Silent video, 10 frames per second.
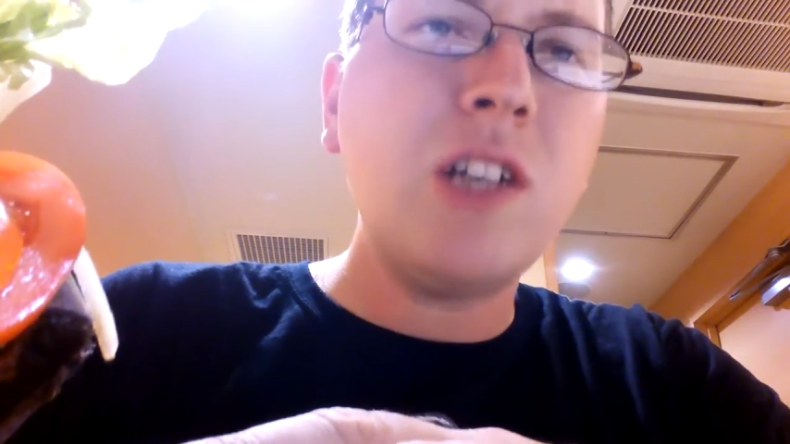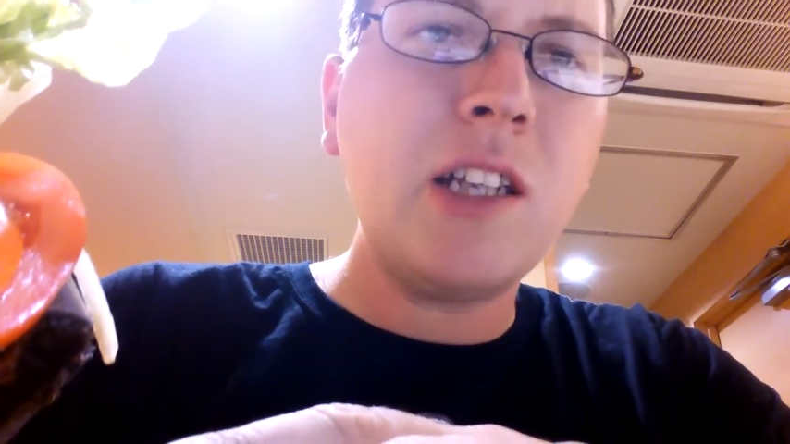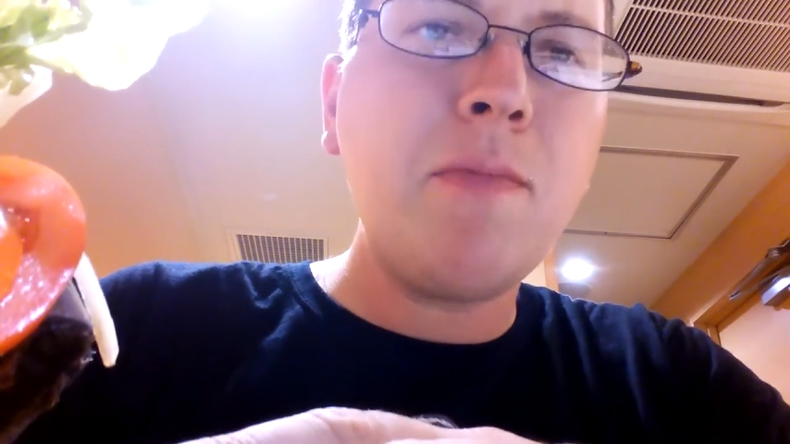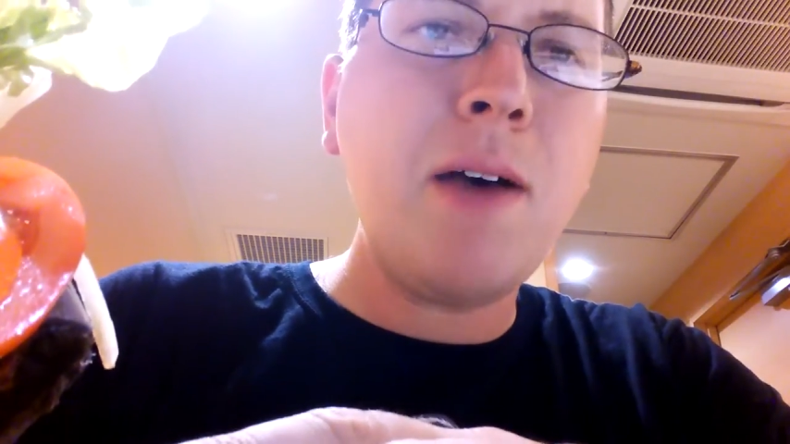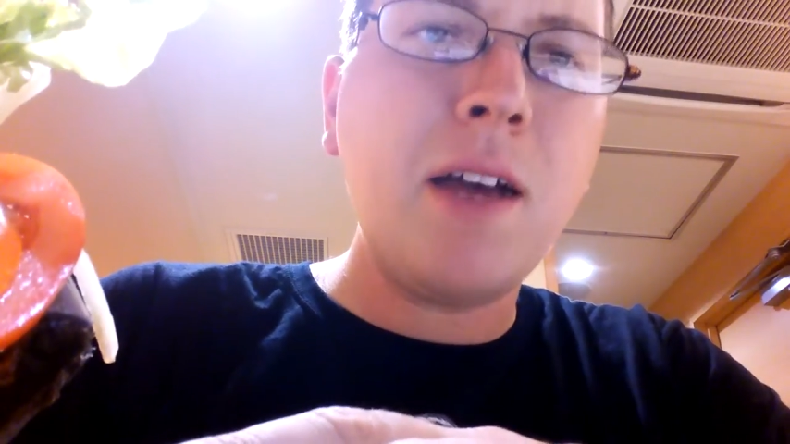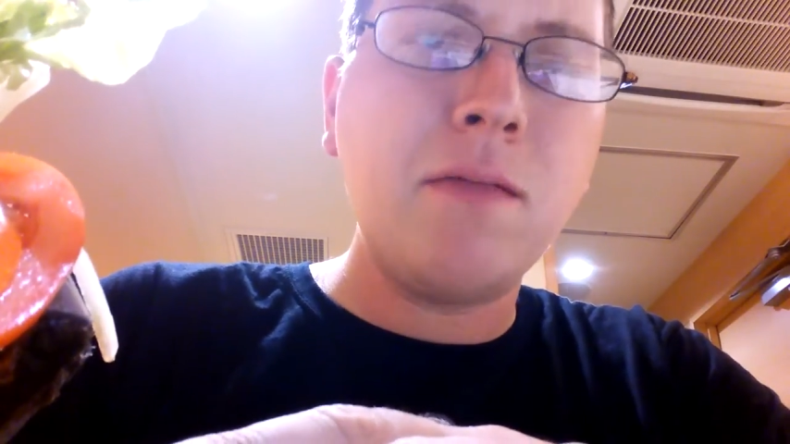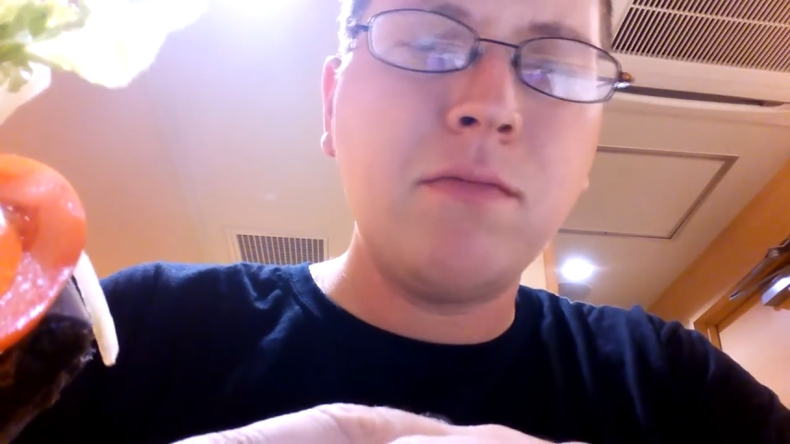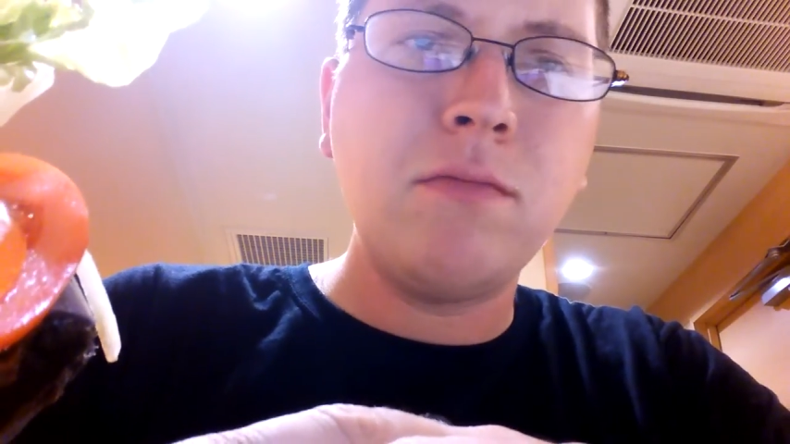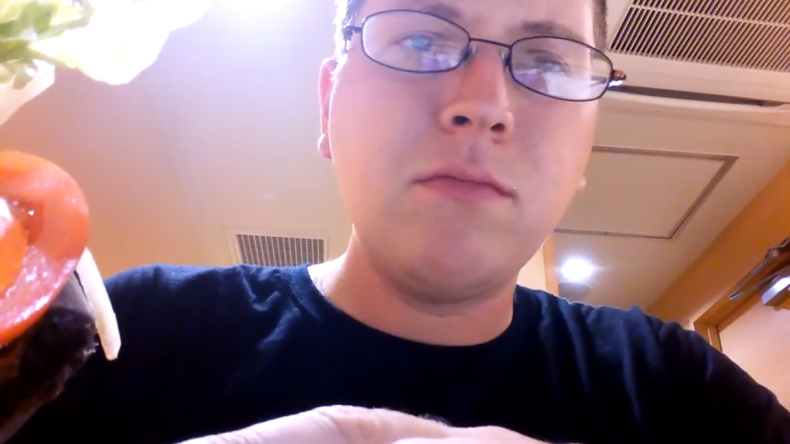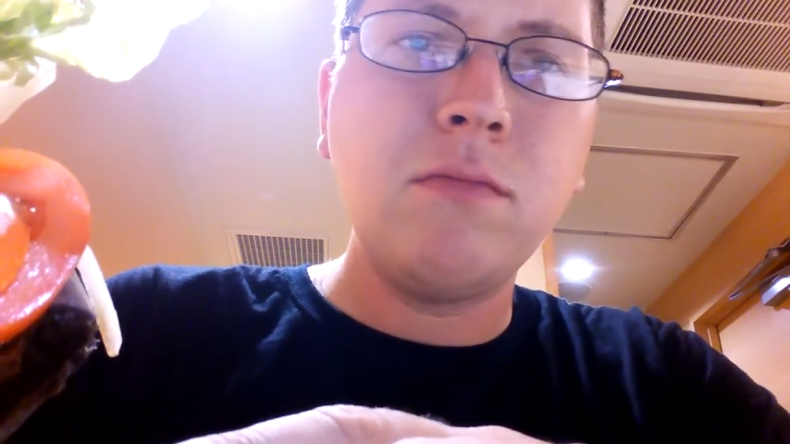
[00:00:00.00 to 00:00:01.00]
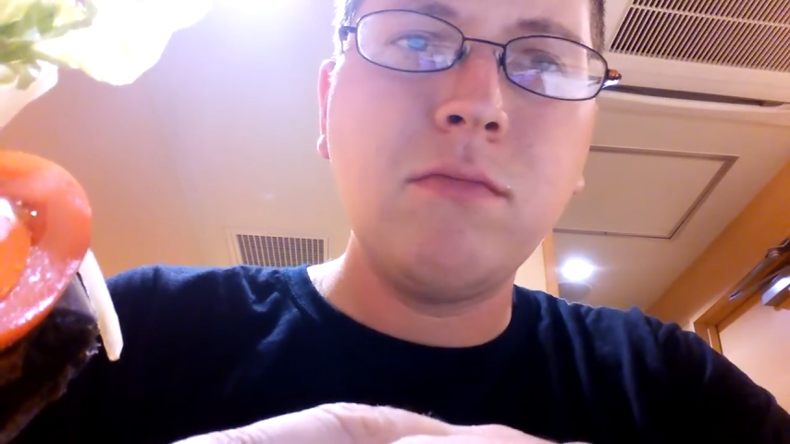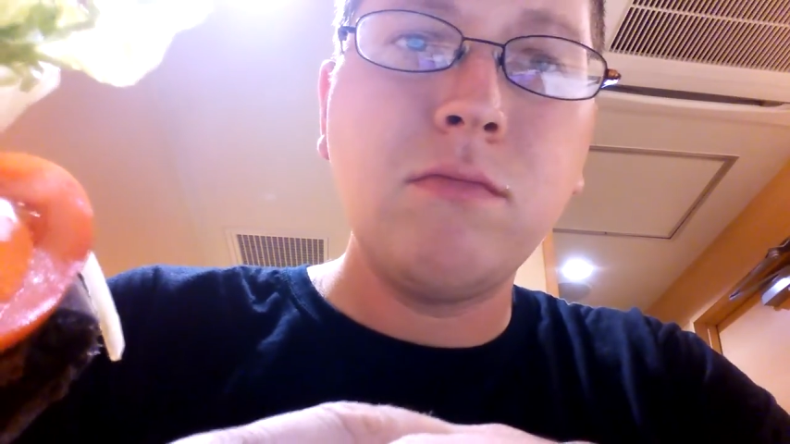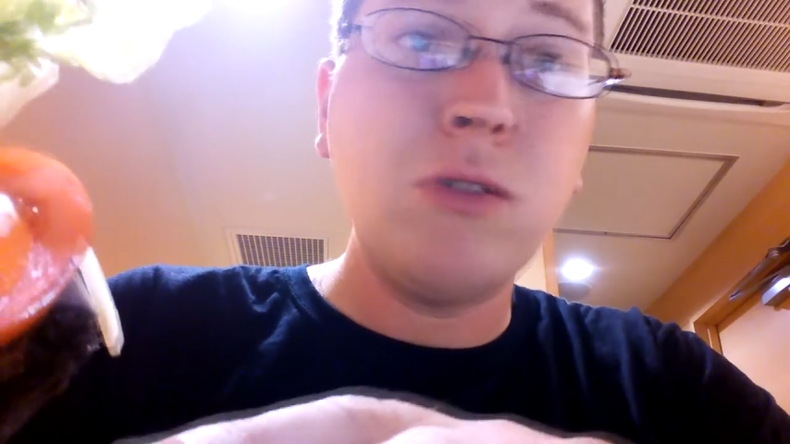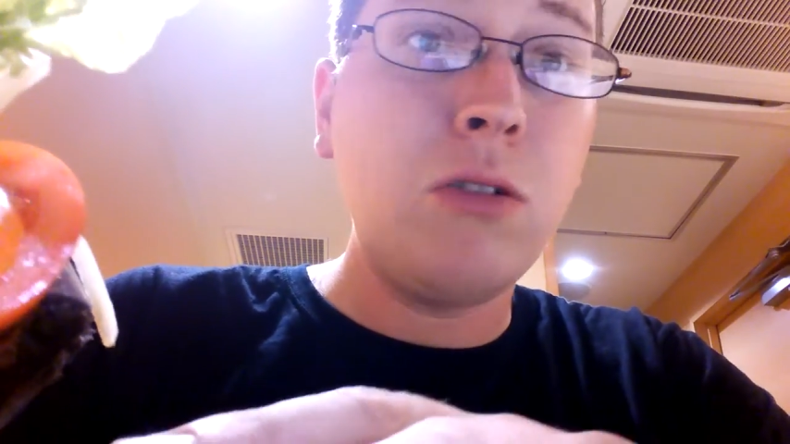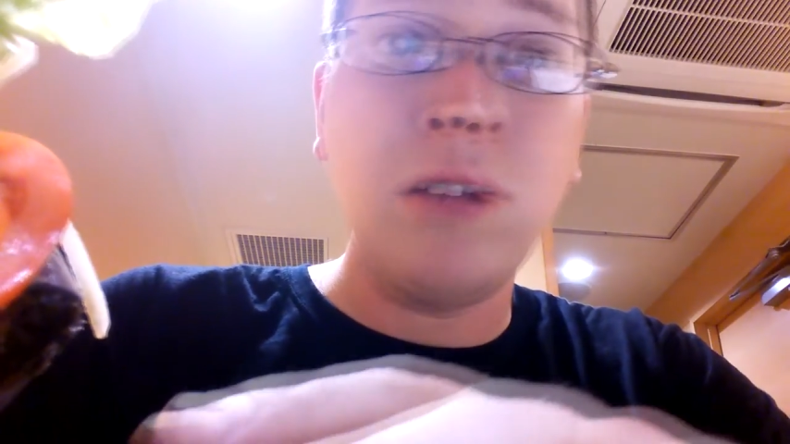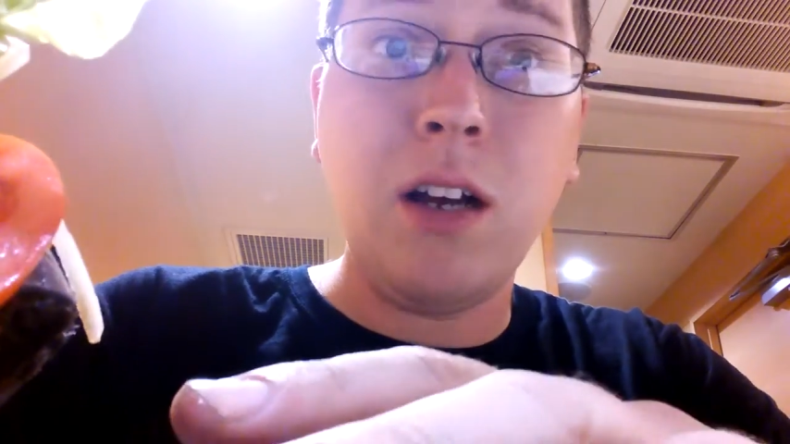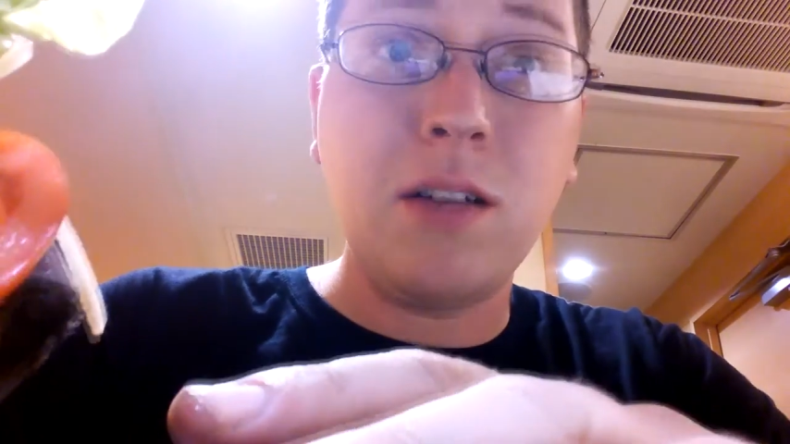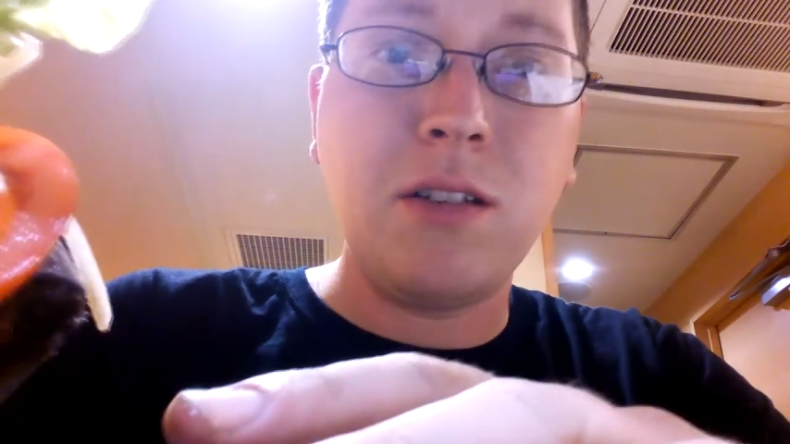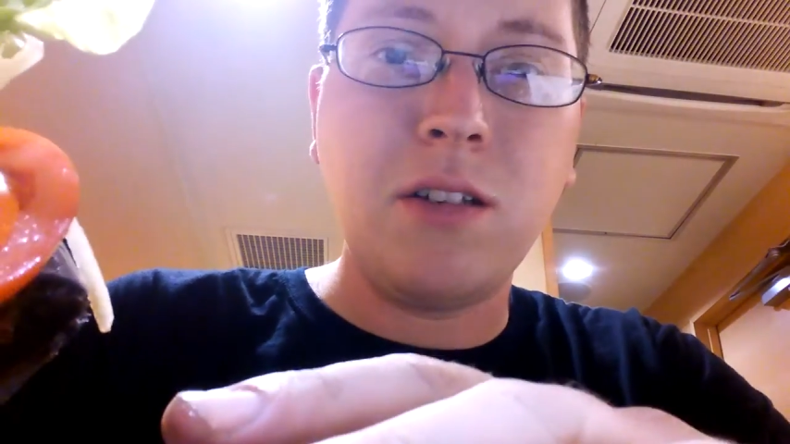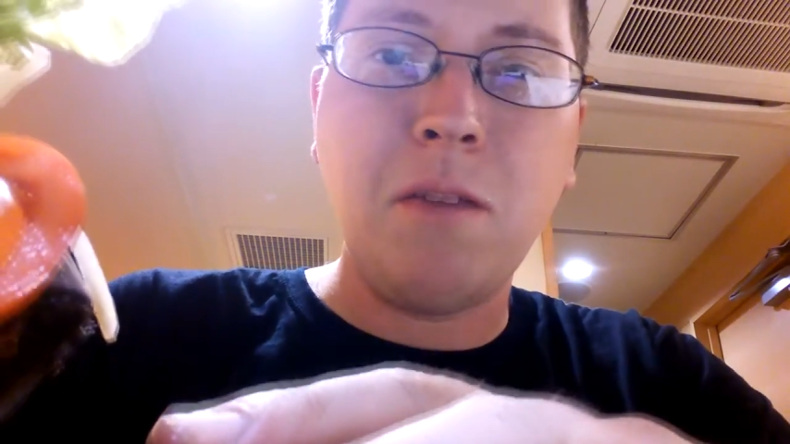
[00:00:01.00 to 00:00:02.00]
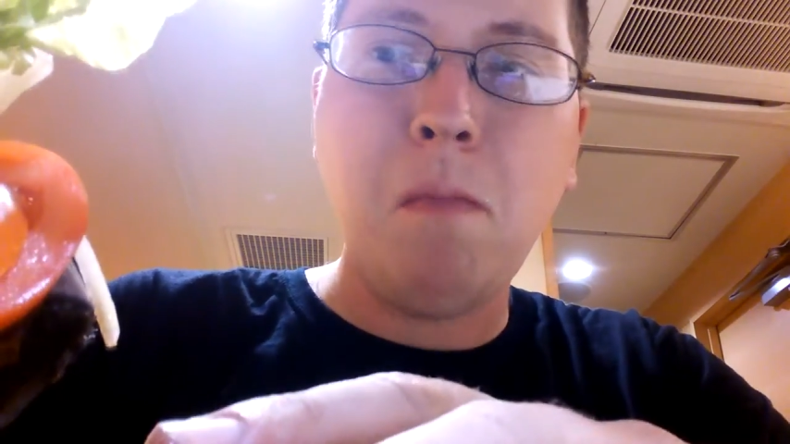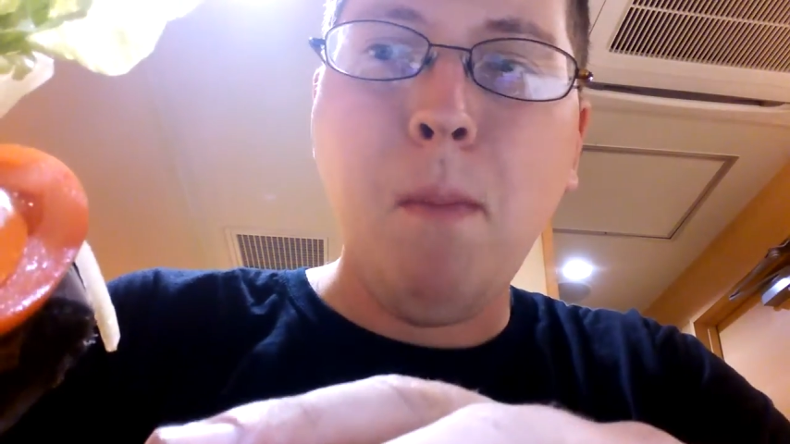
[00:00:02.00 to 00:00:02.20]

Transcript: not that bad. Totally honest here.